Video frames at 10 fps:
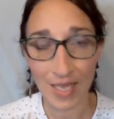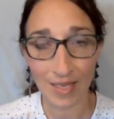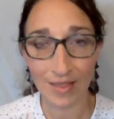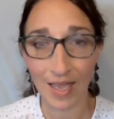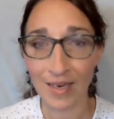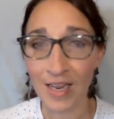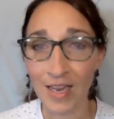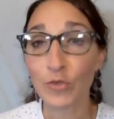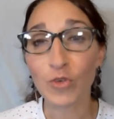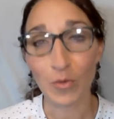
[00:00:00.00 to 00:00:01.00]
saying
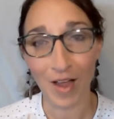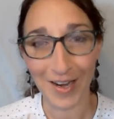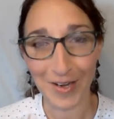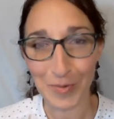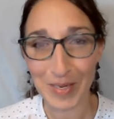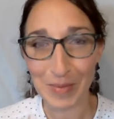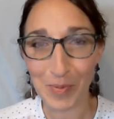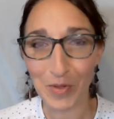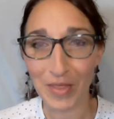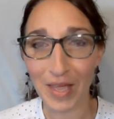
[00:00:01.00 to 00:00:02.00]
that you don't hire
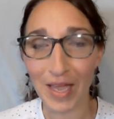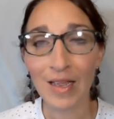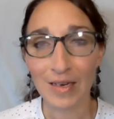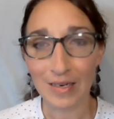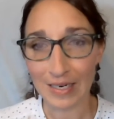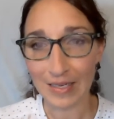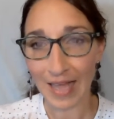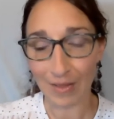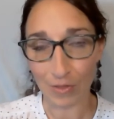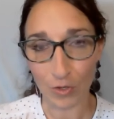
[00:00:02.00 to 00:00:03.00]
people that
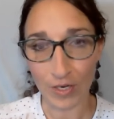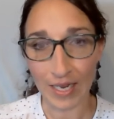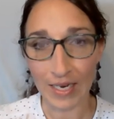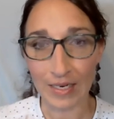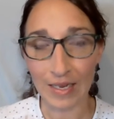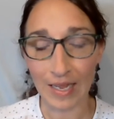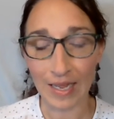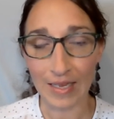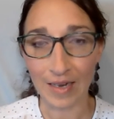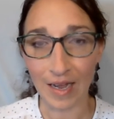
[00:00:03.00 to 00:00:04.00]
need that learning
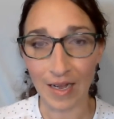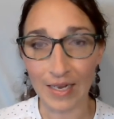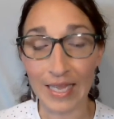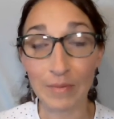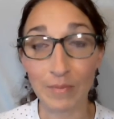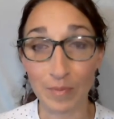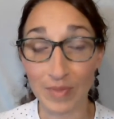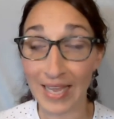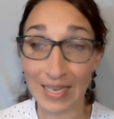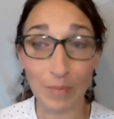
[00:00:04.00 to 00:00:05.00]
and and uh,
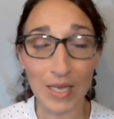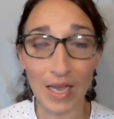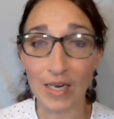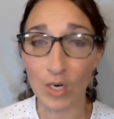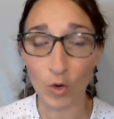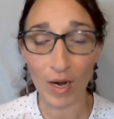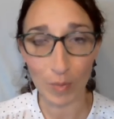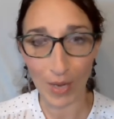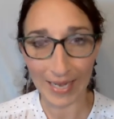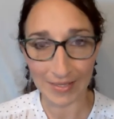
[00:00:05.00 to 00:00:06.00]
can they can be an
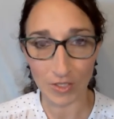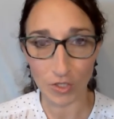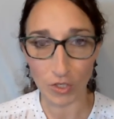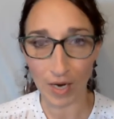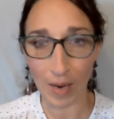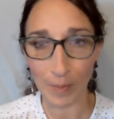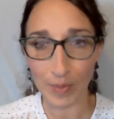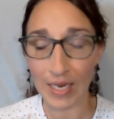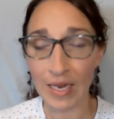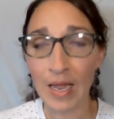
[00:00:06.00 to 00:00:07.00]
incredible asset to your
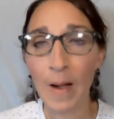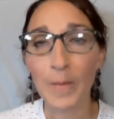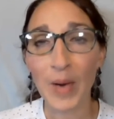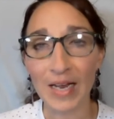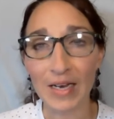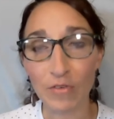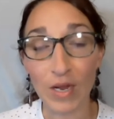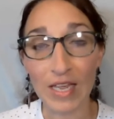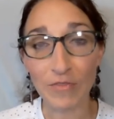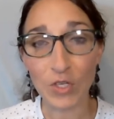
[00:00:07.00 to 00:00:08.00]
company. But
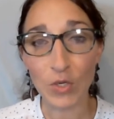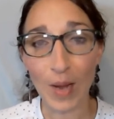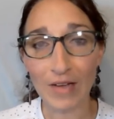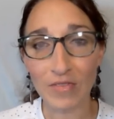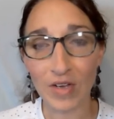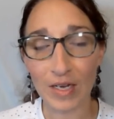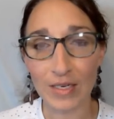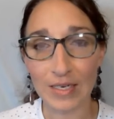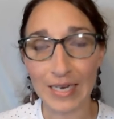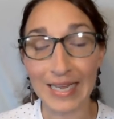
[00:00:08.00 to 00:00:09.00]
if you have
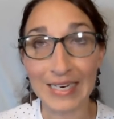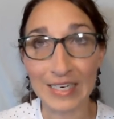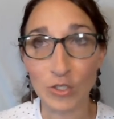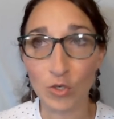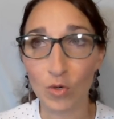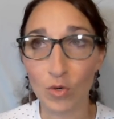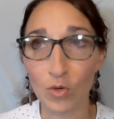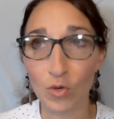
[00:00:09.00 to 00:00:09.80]
a, an initial